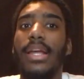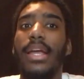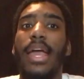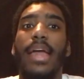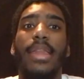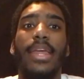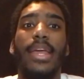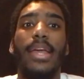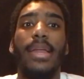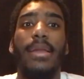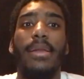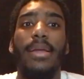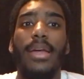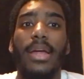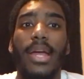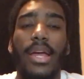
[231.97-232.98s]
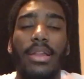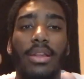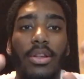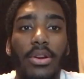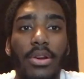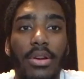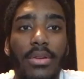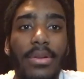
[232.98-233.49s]
And then it
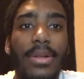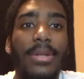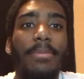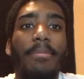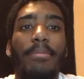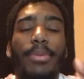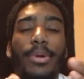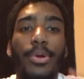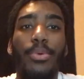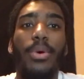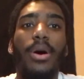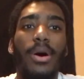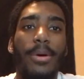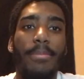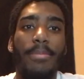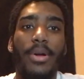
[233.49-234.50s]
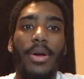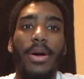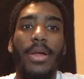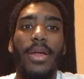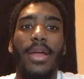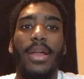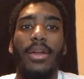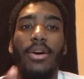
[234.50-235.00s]
literally blew up
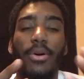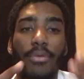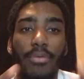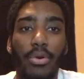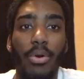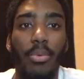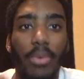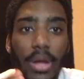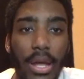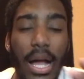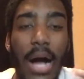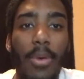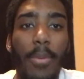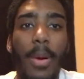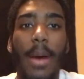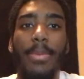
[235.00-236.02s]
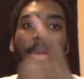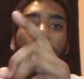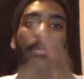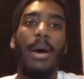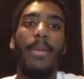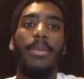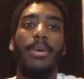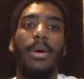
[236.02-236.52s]
in over a week. I'll pop it. I'm
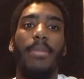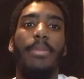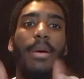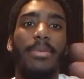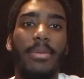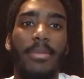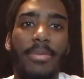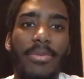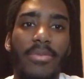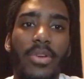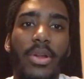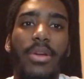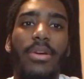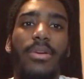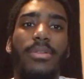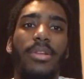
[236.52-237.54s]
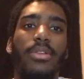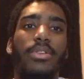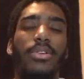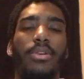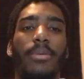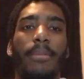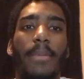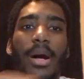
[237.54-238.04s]
popping the video, the
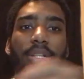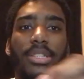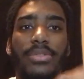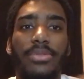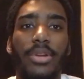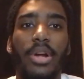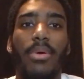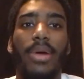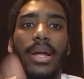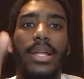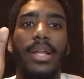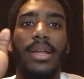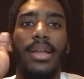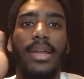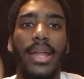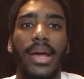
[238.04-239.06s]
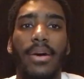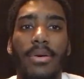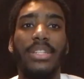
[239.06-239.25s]
little Montage video right now.